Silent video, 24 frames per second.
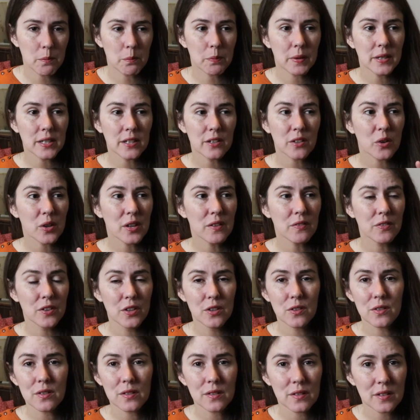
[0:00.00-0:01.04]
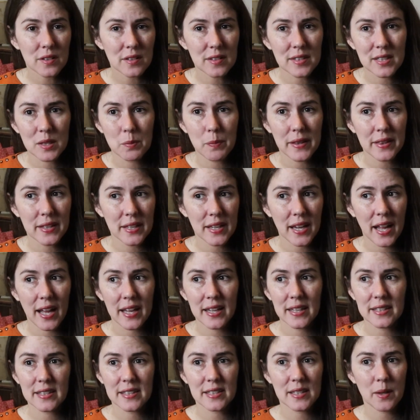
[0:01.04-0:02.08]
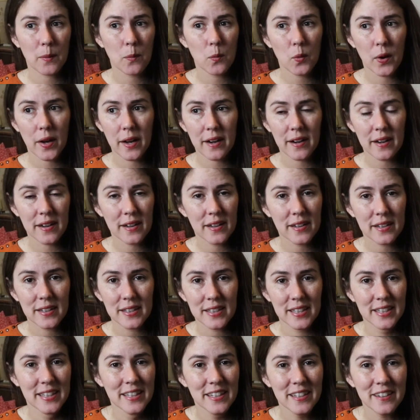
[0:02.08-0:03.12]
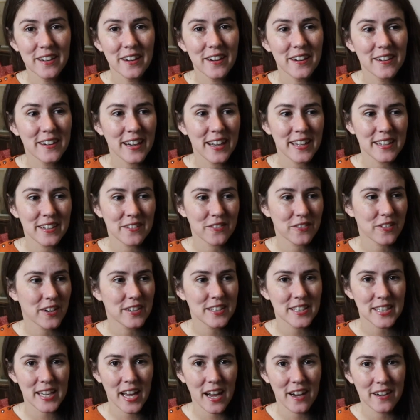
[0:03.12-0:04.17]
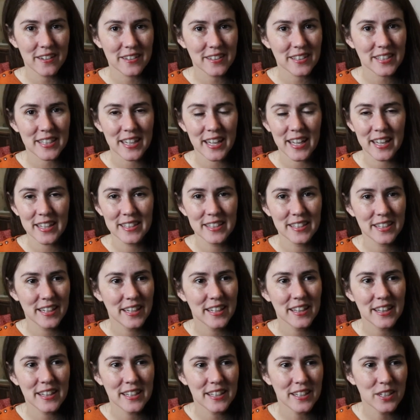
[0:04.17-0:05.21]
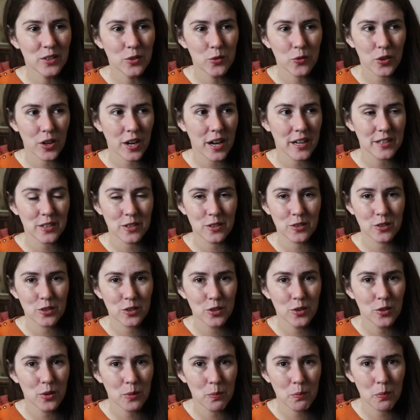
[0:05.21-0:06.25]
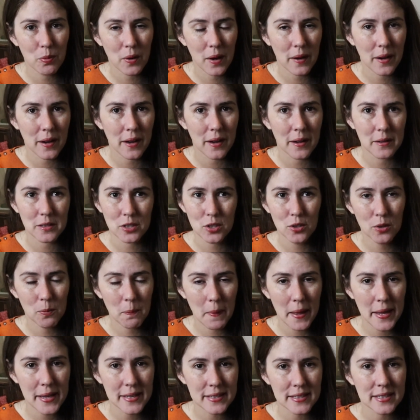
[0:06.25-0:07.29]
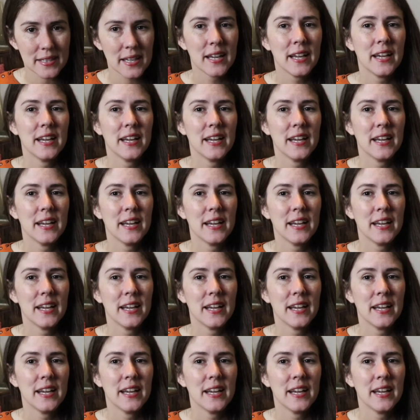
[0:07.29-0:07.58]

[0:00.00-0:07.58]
but if you spend the night somewhere, at a friend's house and you forgot your toothpaste,